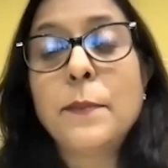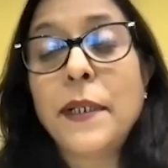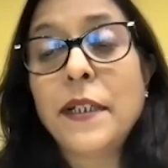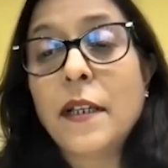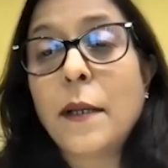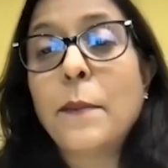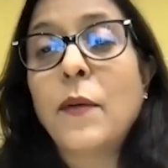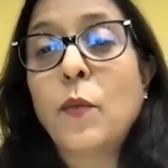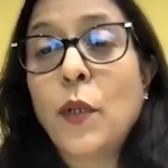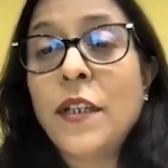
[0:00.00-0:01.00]
being done by
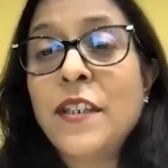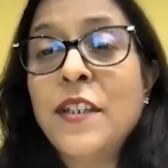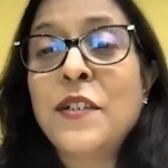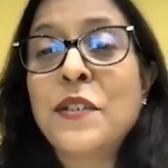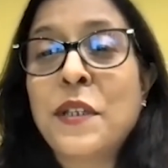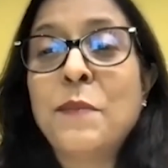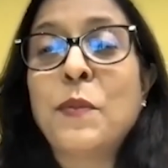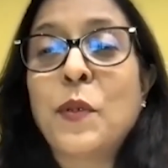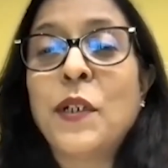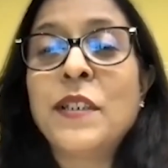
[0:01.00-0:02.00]
volunteers,
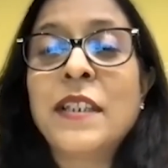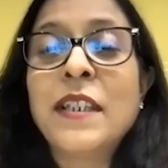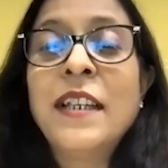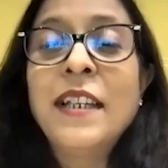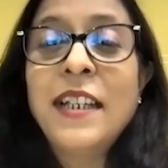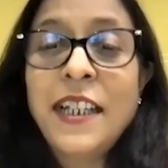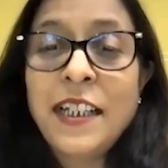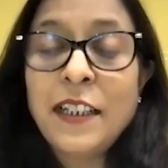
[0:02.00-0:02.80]
employees in